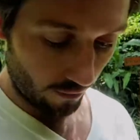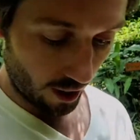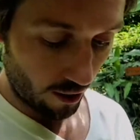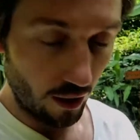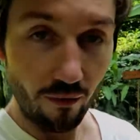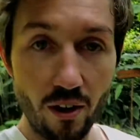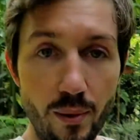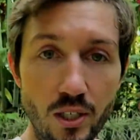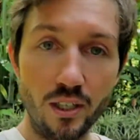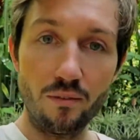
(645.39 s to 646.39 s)
So very
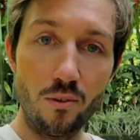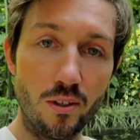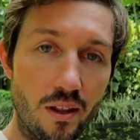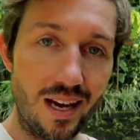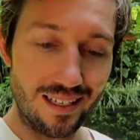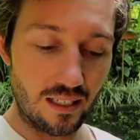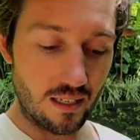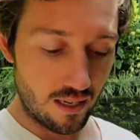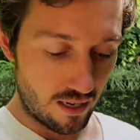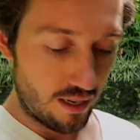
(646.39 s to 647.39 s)
much looking forward to that.
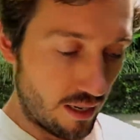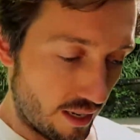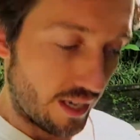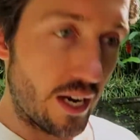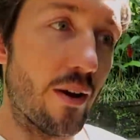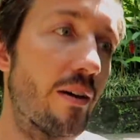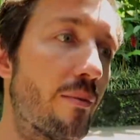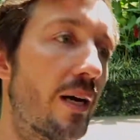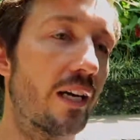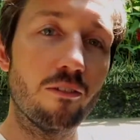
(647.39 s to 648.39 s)
Anyway,
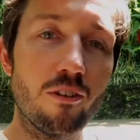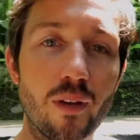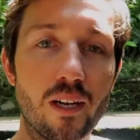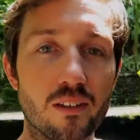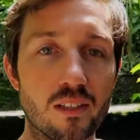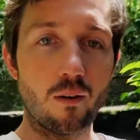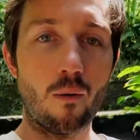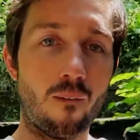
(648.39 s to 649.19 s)
back at the room now, so...